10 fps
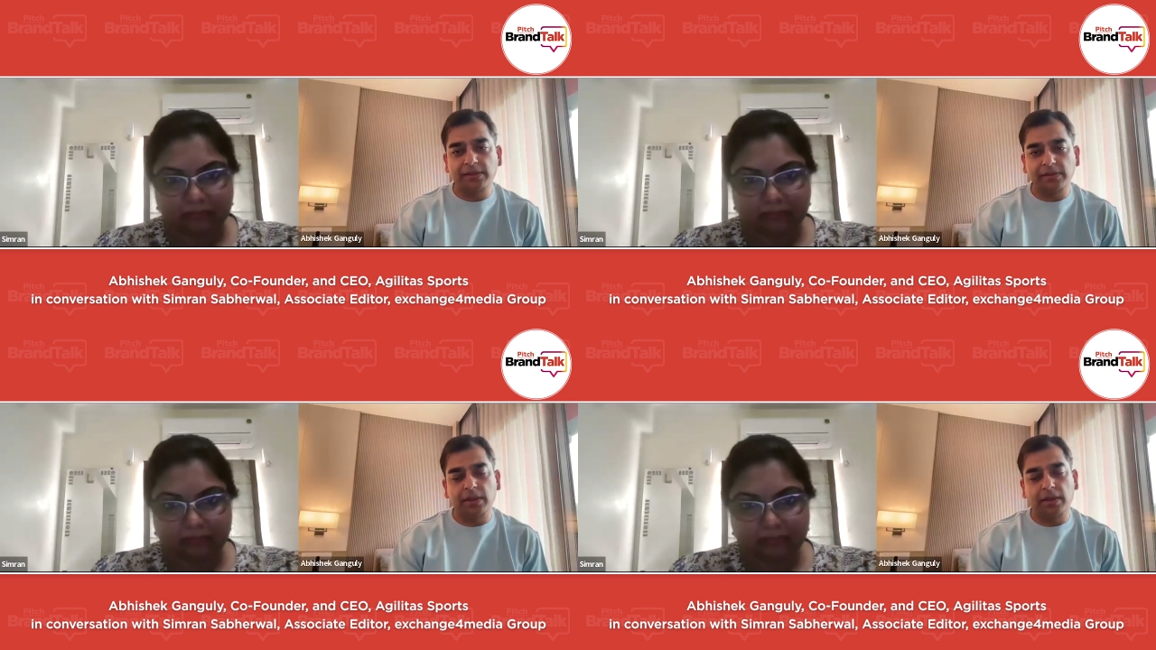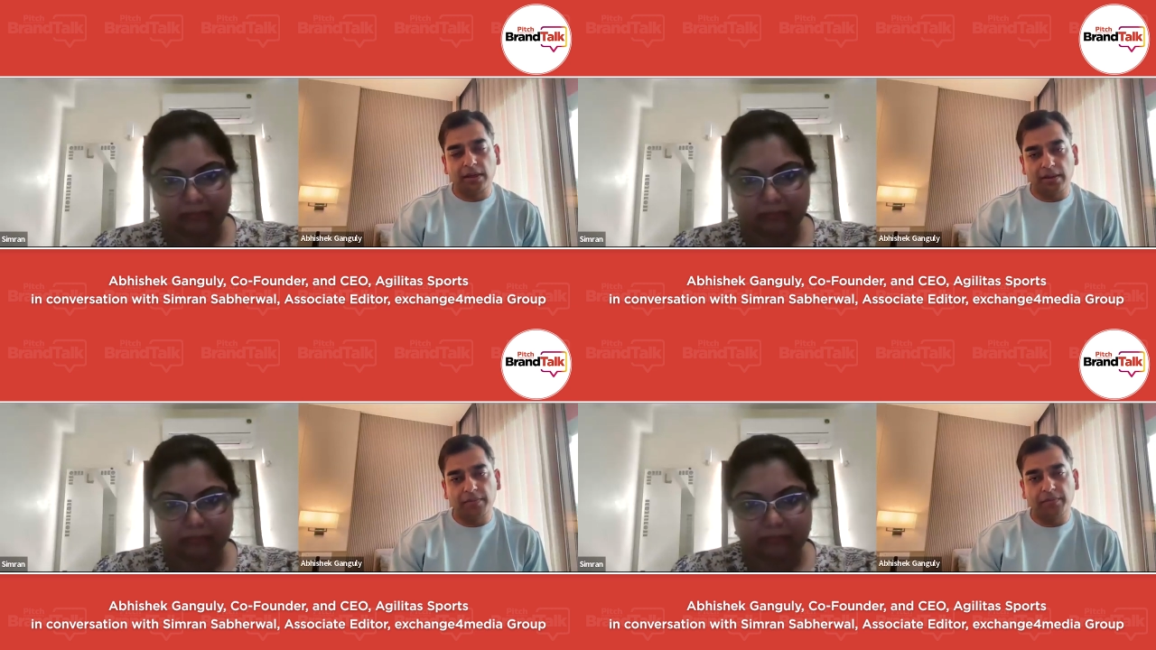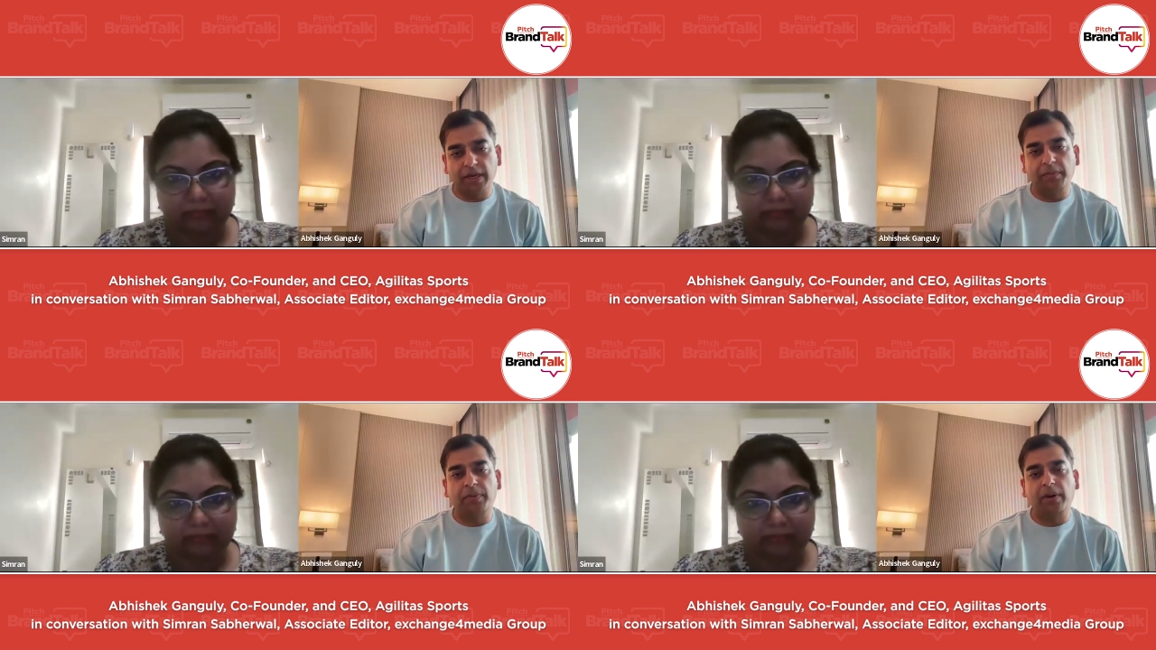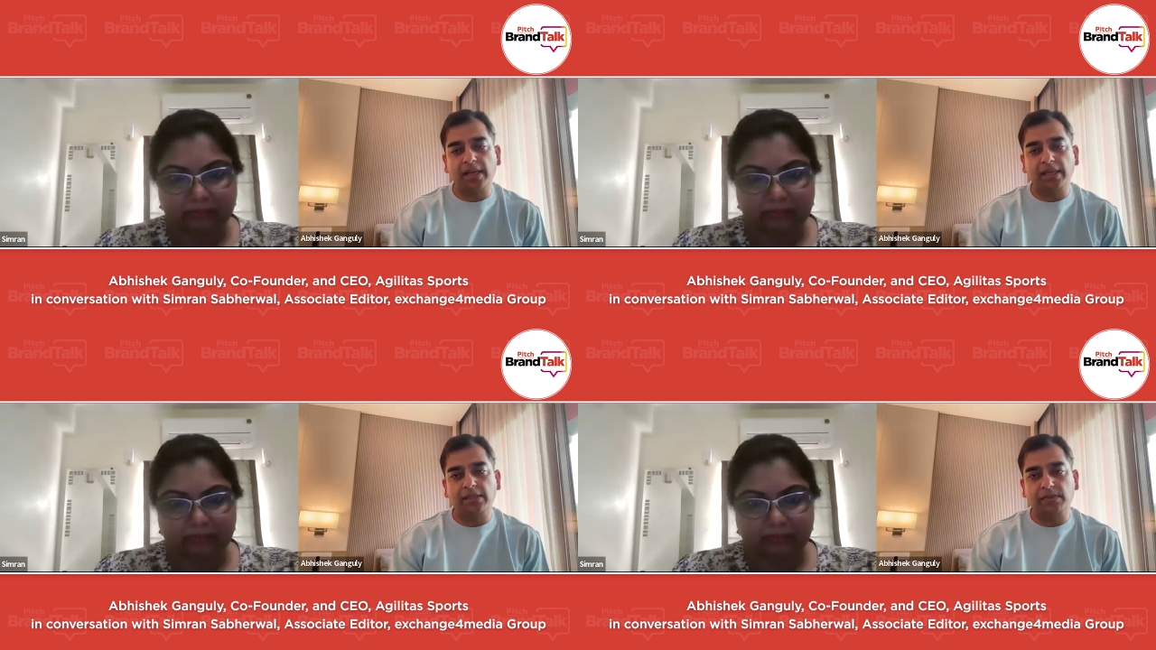Speaker 1: uh, mid
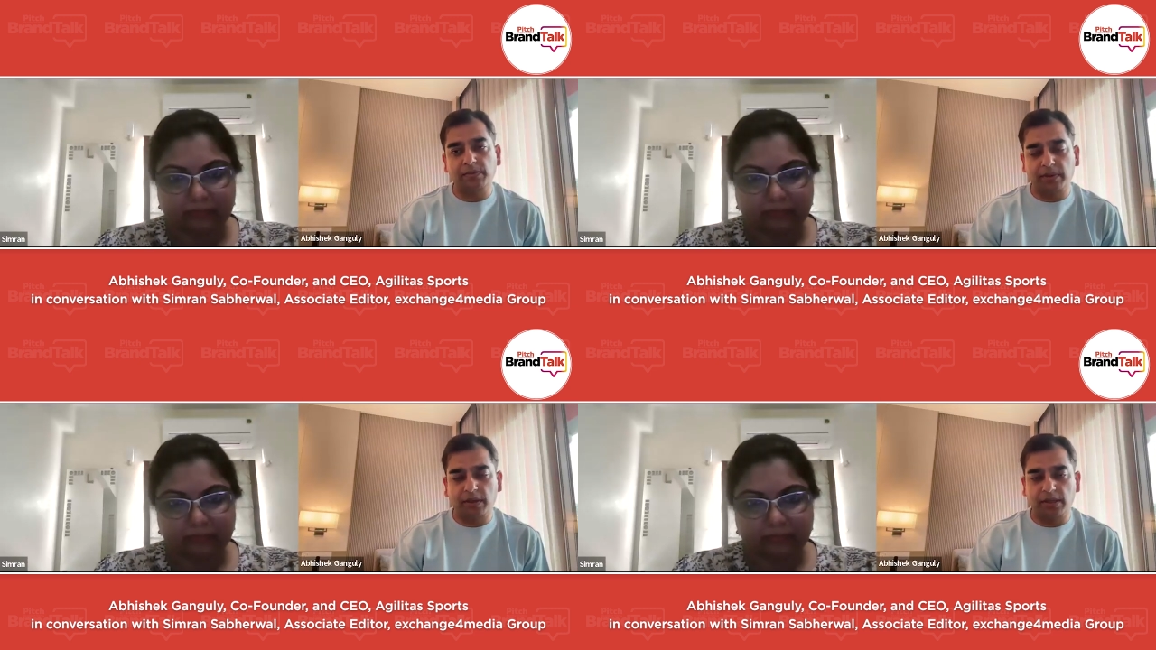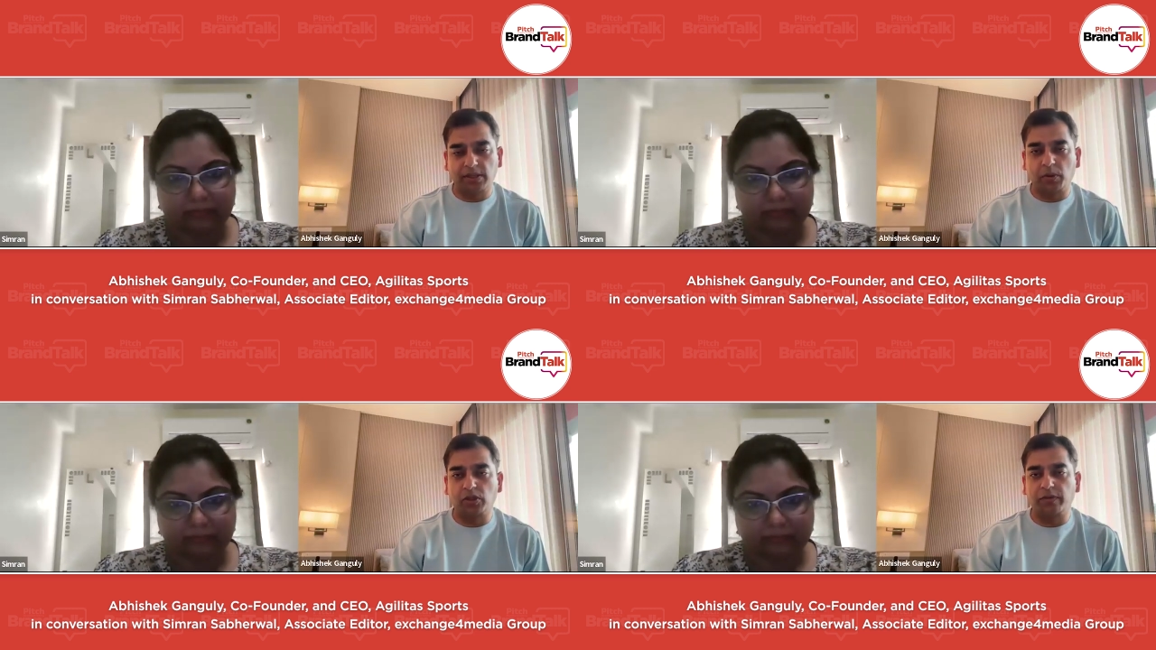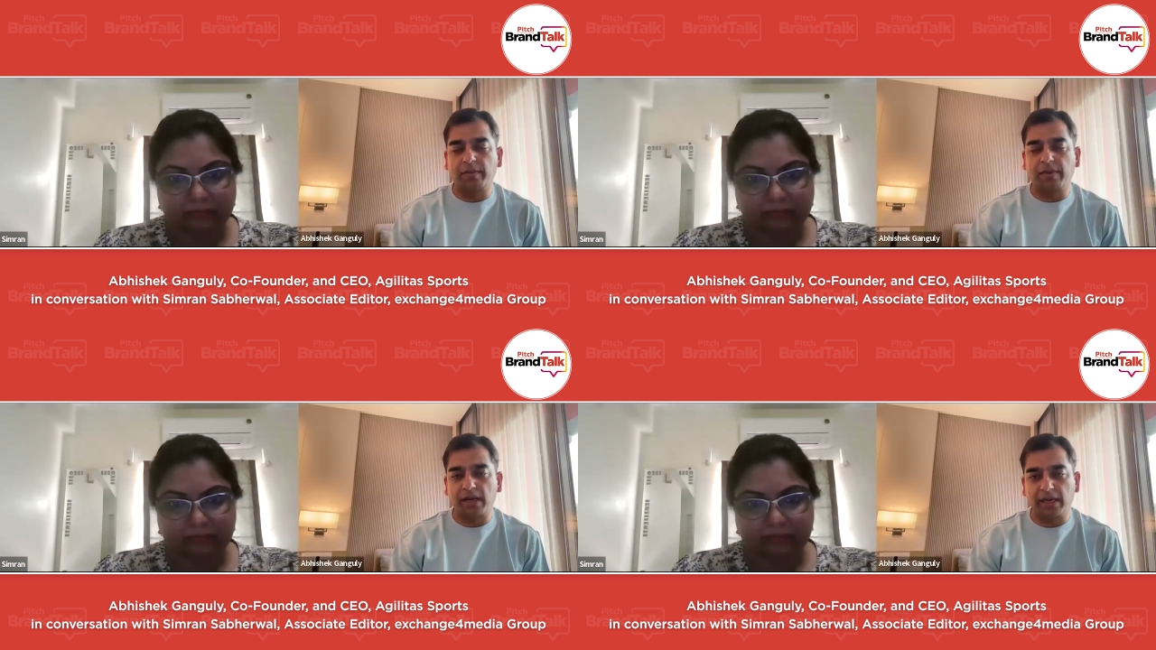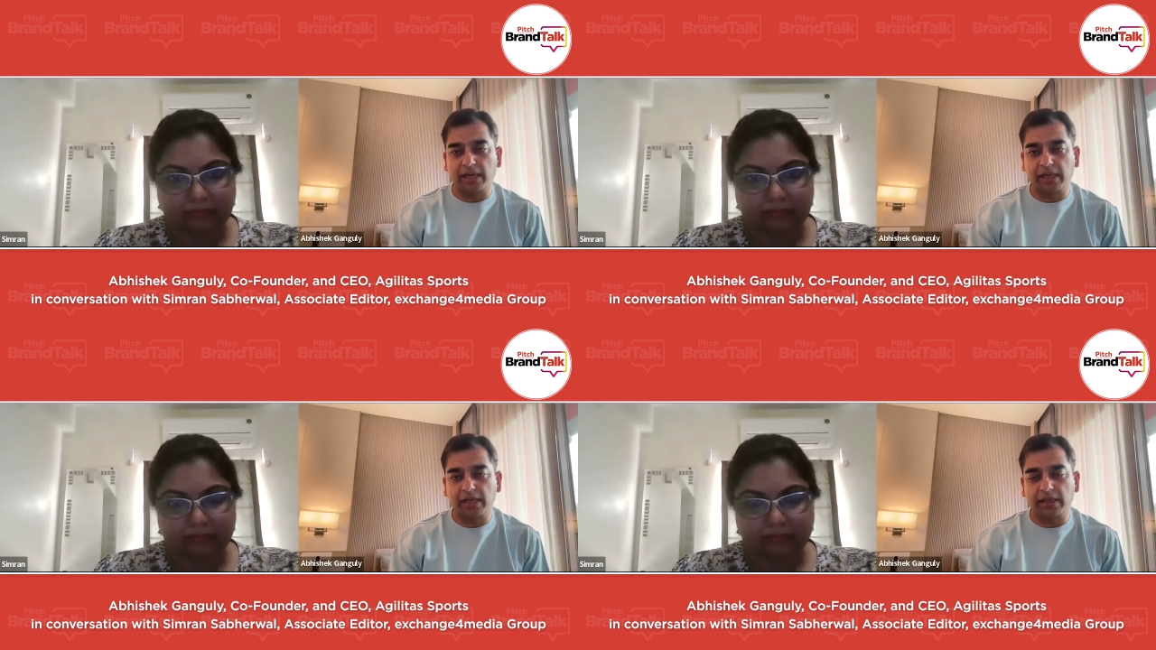price uh, sportswear market